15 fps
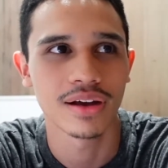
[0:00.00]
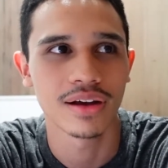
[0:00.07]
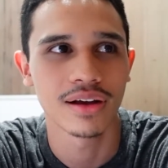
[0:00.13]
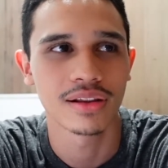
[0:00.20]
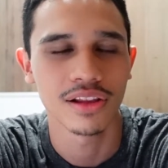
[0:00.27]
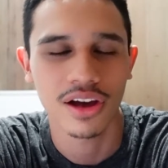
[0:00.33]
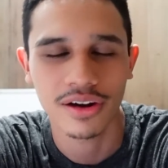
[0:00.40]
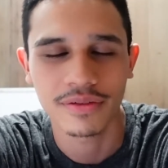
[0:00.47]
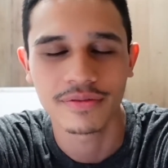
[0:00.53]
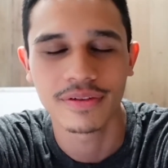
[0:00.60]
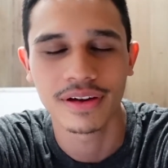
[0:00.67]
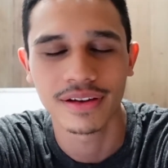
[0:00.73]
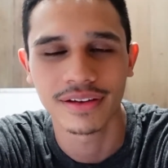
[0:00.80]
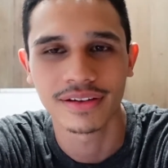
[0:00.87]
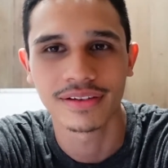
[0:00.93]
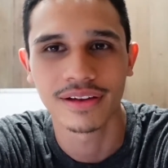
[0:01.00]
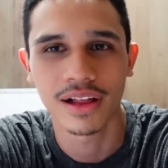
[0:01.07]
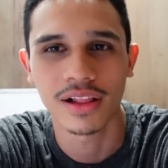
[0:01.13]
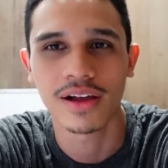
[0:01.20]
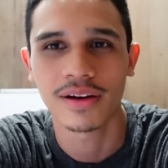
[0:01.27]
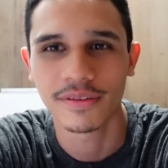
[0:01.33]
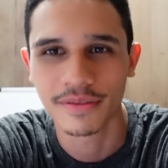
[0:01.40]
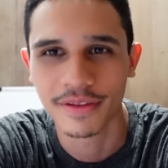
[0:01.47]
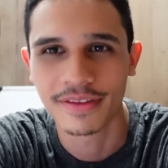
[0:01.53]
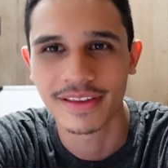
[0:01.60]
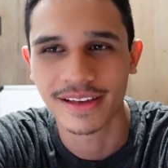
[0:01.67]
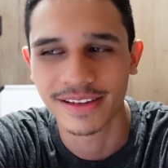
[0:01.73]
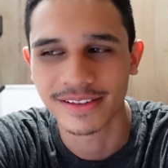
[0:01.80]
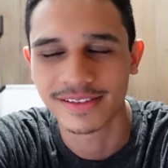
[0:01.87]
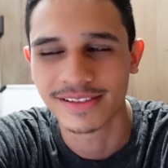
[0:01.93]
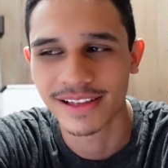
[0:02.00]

a lot of the things